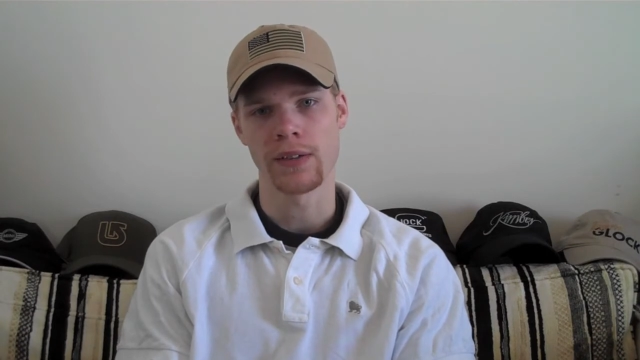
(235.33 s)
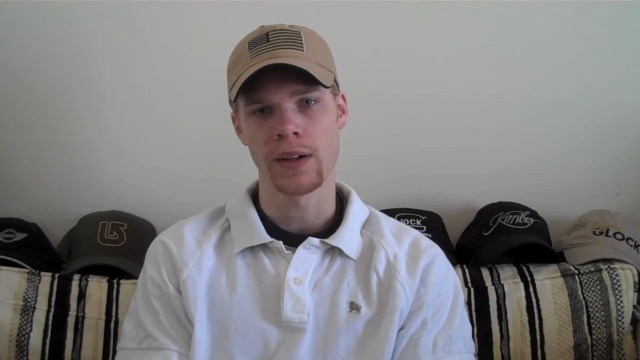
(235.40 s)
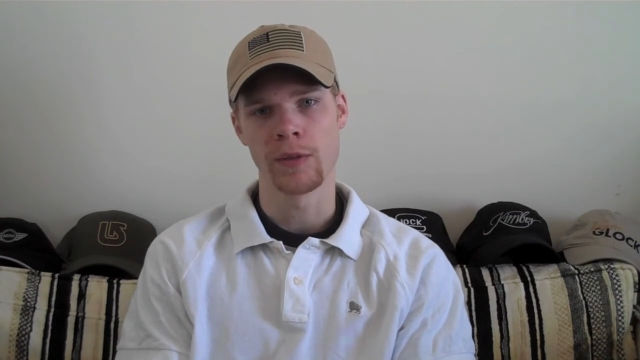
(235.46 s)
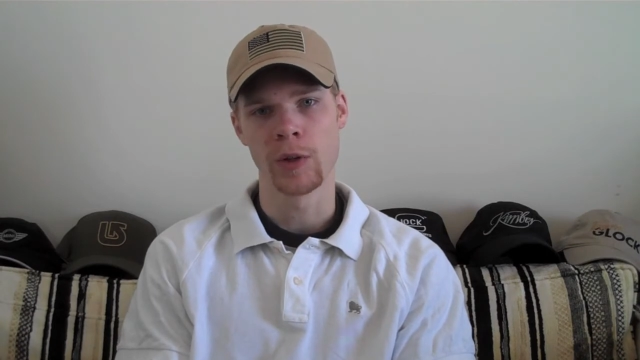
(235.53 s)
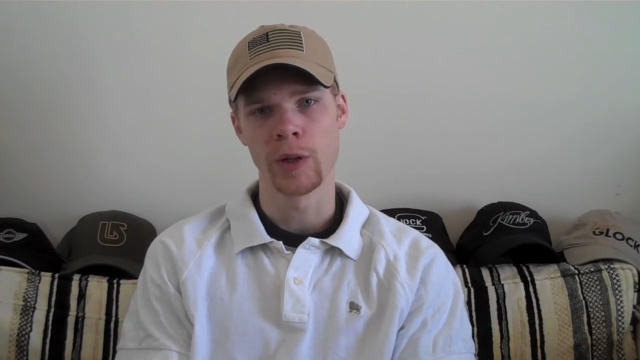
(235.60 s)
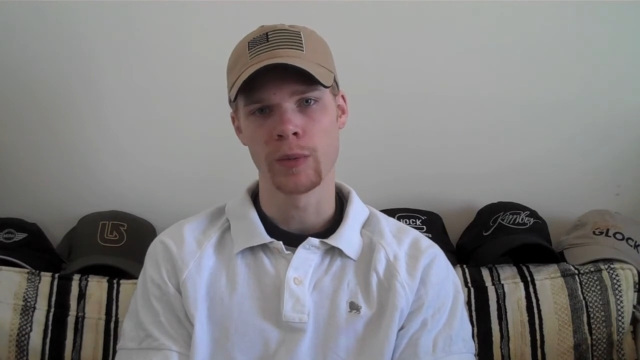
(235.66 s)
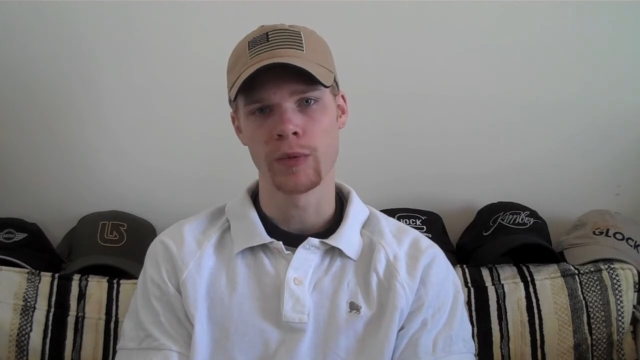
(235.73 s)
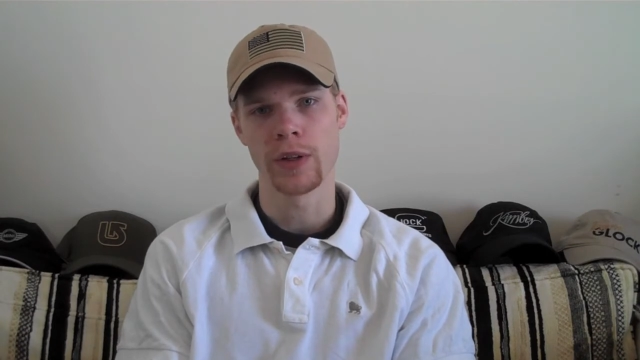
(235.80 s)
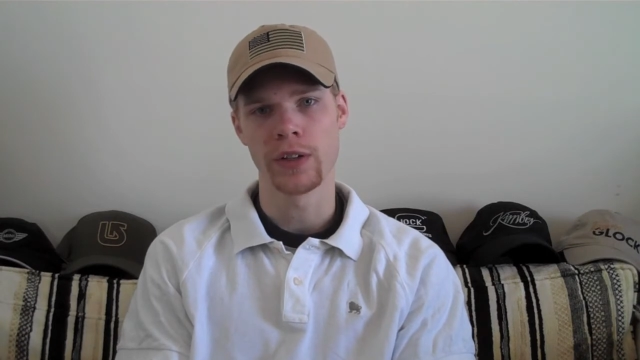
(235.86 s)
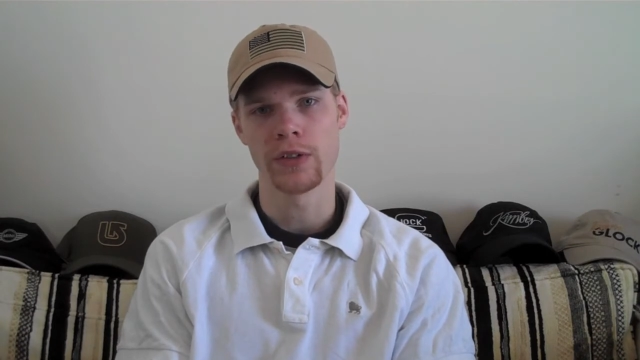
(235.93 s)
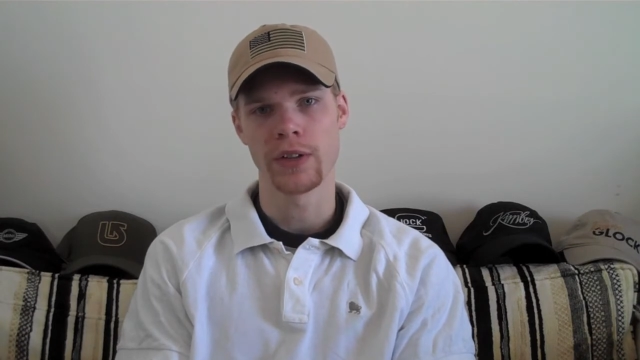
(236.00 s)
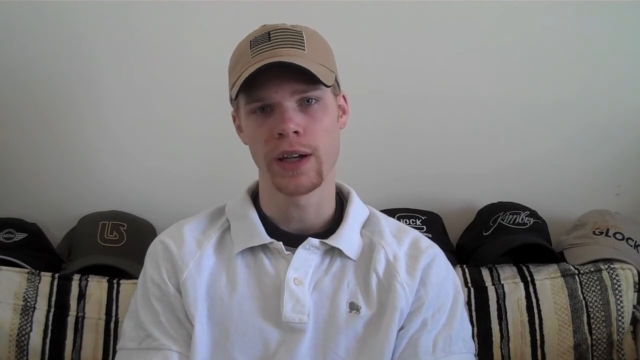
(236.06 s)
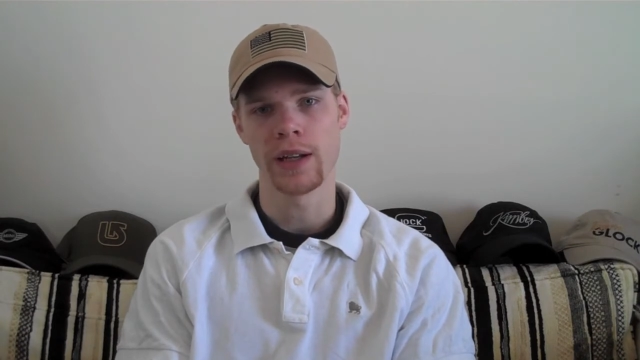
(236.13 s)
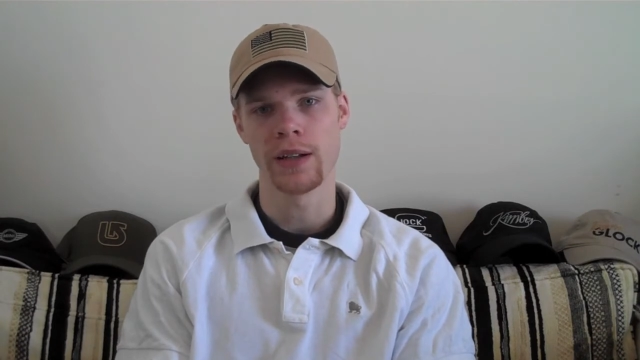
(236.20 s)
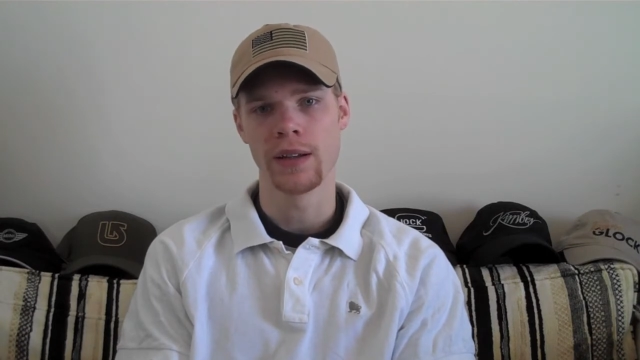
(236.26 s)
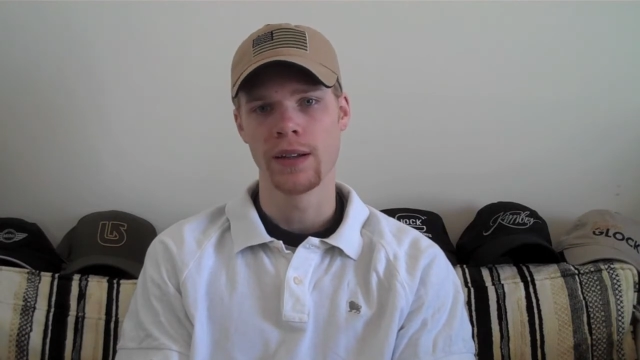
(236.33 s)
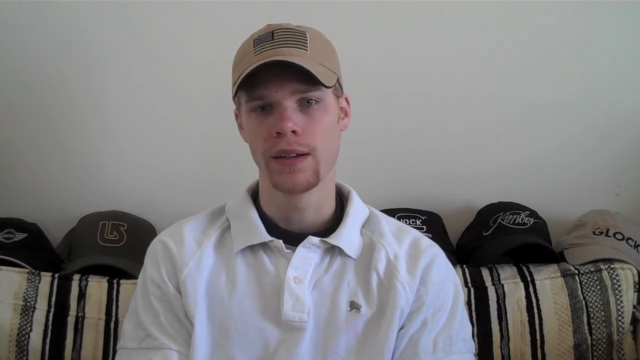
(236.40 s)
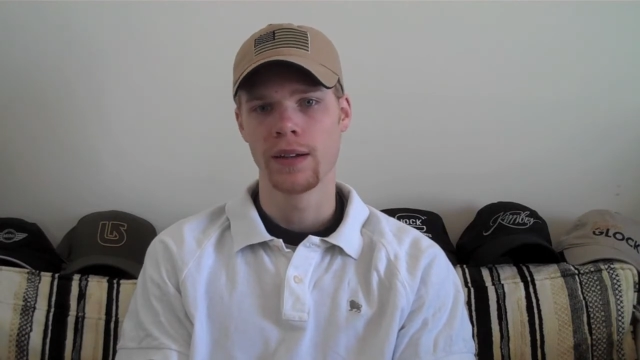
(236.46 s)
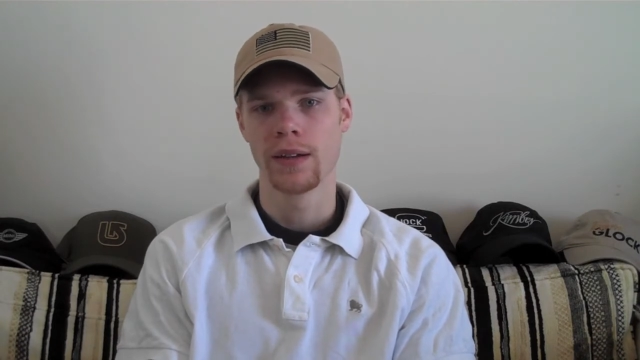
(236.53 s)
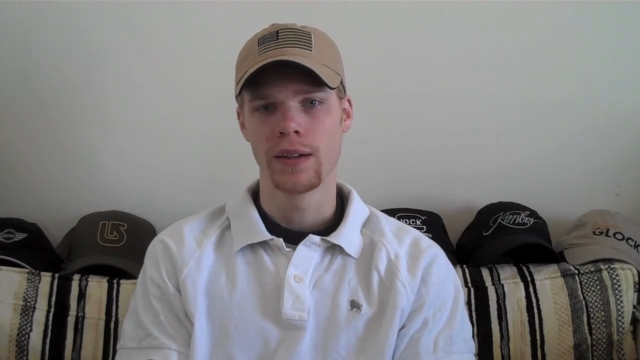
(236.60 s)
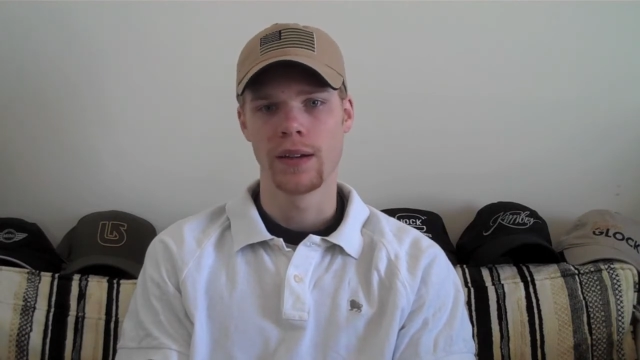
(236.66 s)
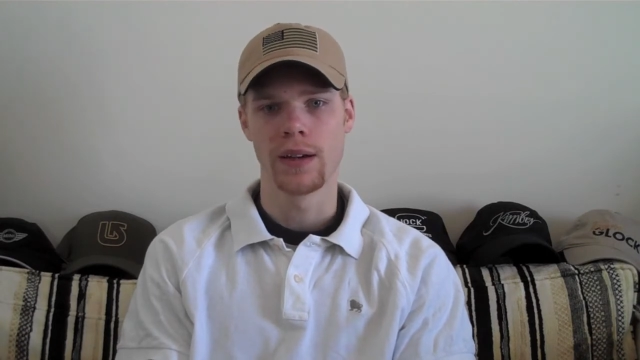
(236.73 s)
I really appreciate
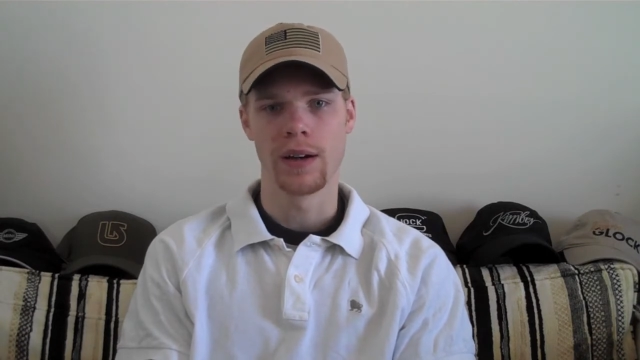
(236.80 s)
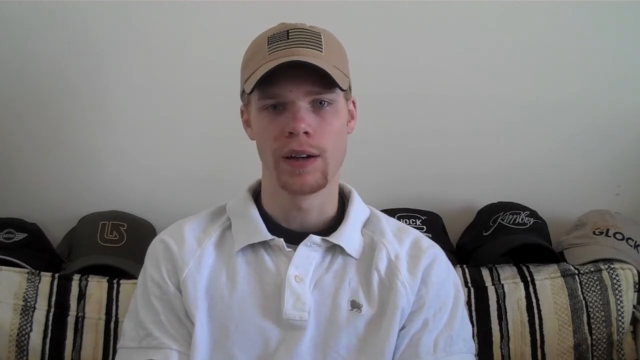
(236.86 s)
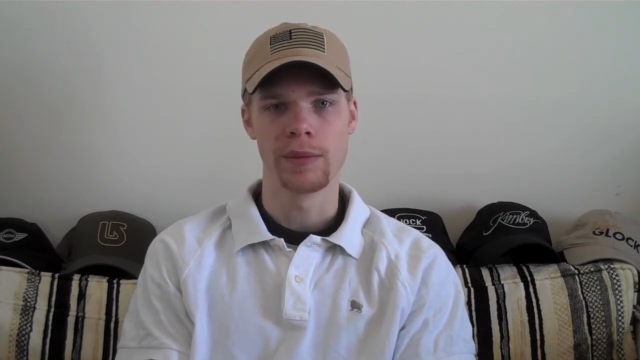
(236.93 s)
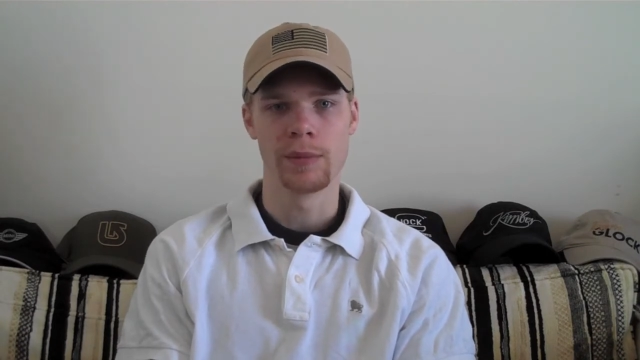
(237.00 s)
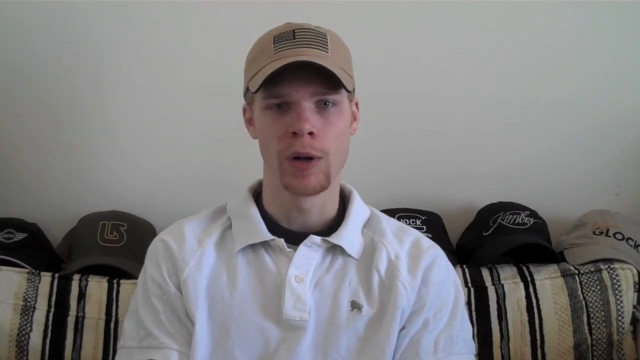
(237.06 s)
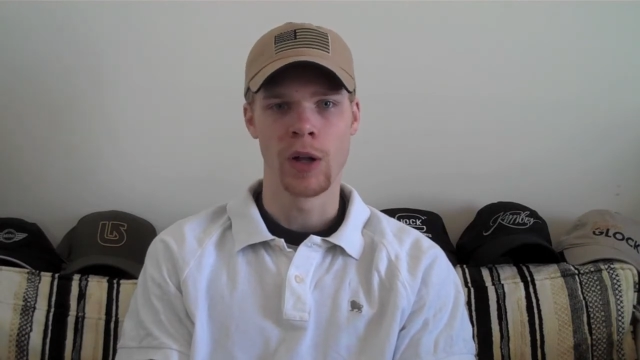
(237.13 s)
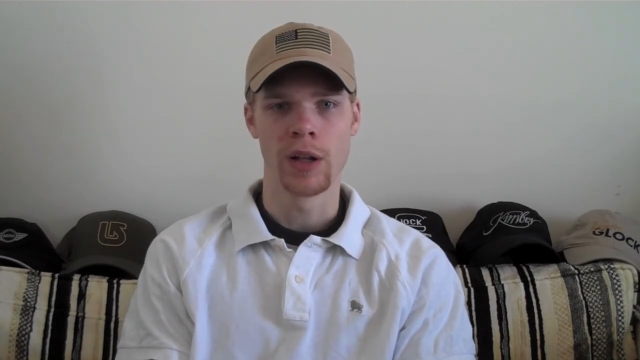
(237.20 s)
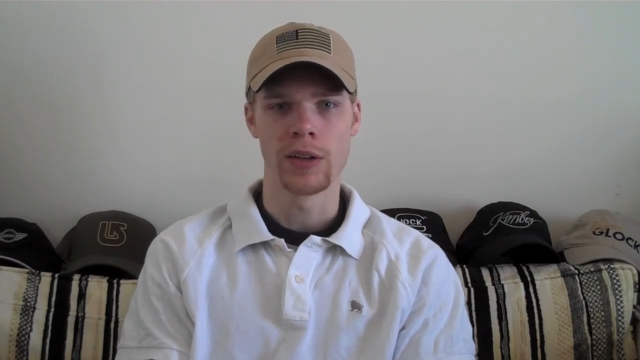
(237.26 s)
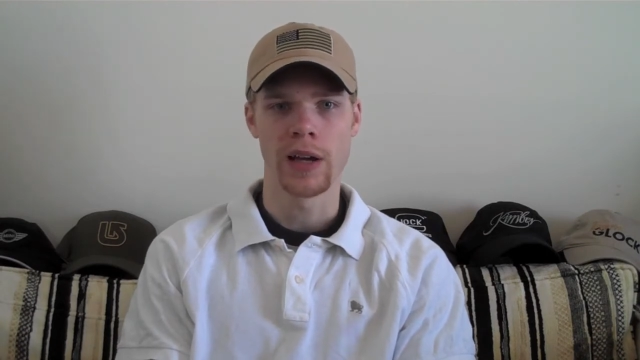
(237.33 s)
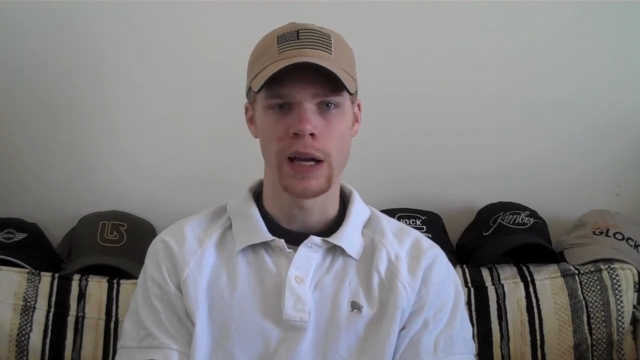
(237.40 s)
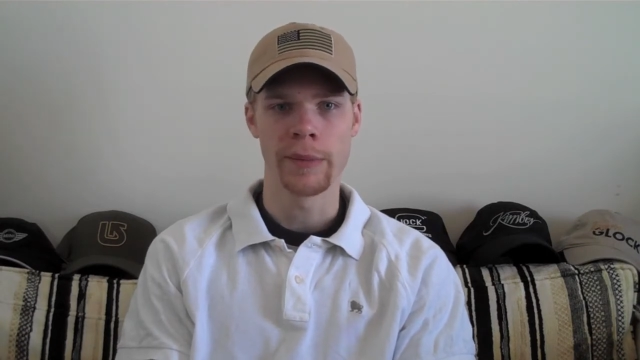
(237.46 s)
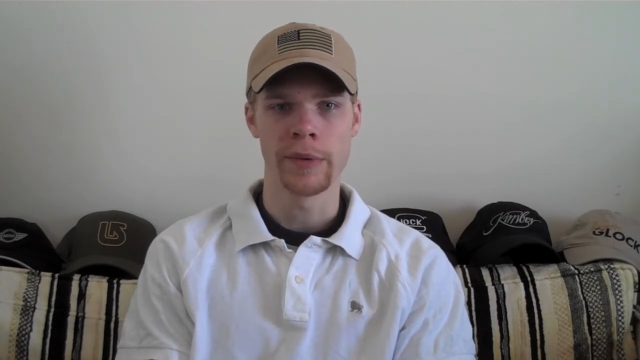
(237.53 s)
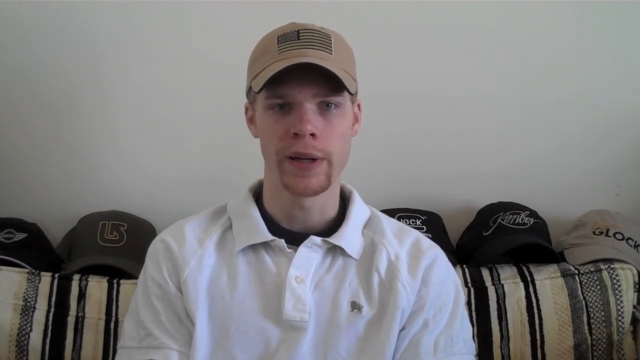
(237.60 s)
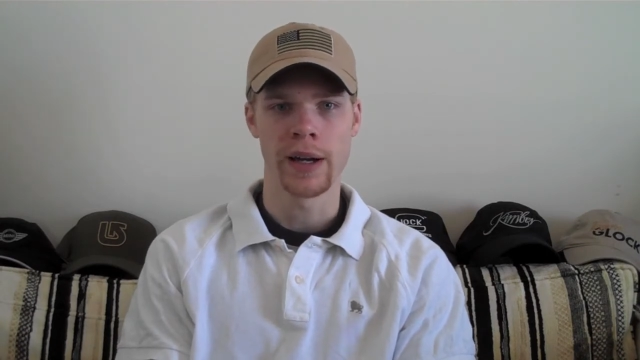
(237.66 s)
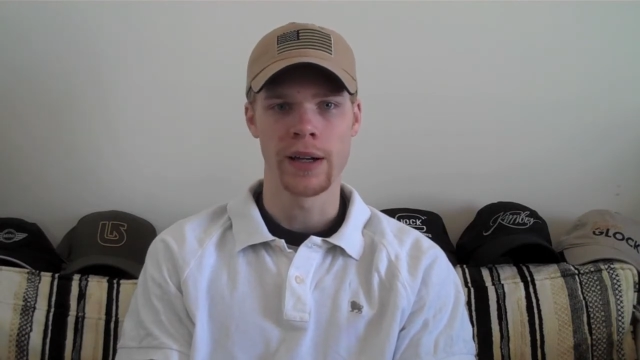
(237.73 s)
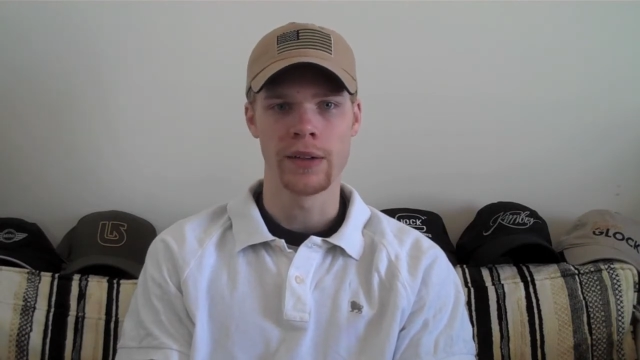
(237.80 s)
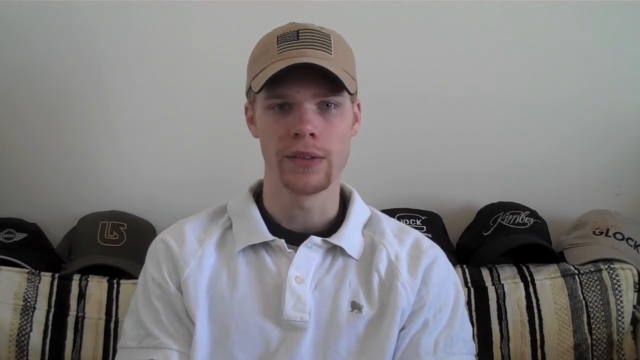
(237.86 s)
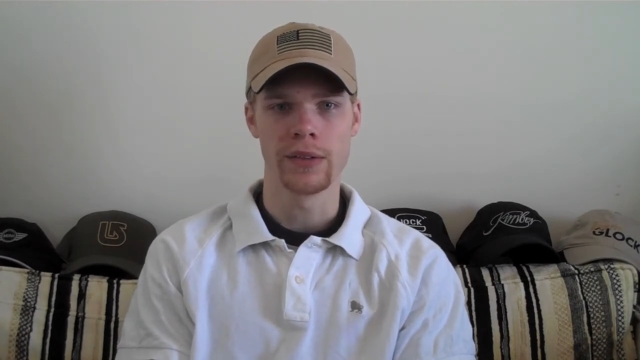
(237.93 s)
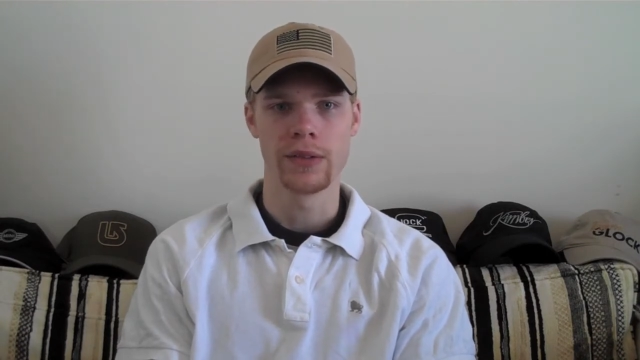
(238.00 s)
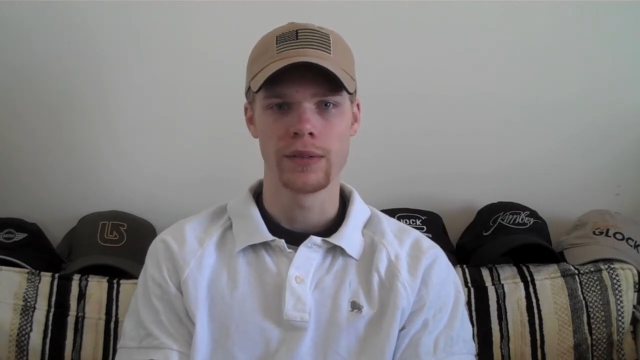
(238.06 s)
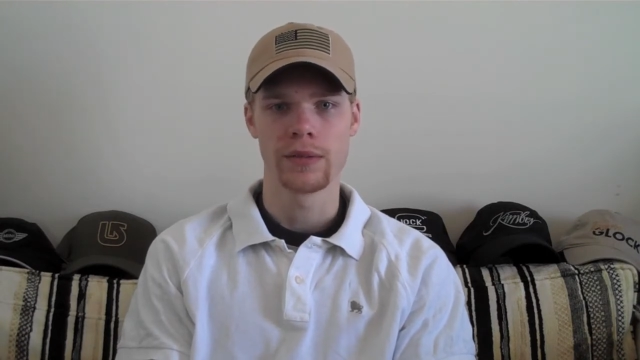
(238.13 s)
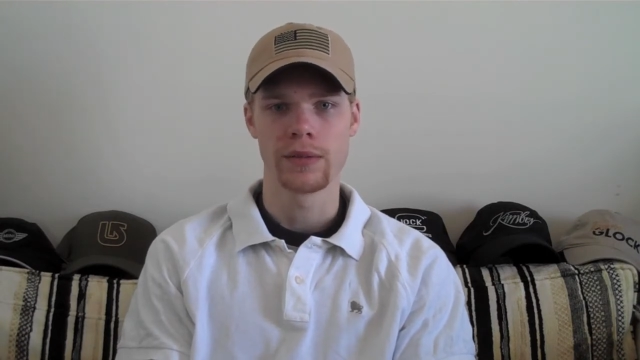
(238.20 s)
um, all the time you
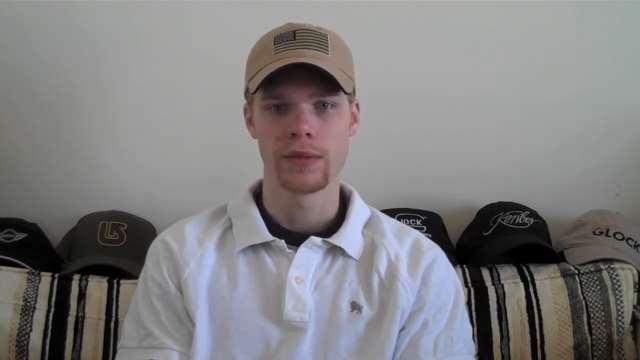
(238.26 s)
guys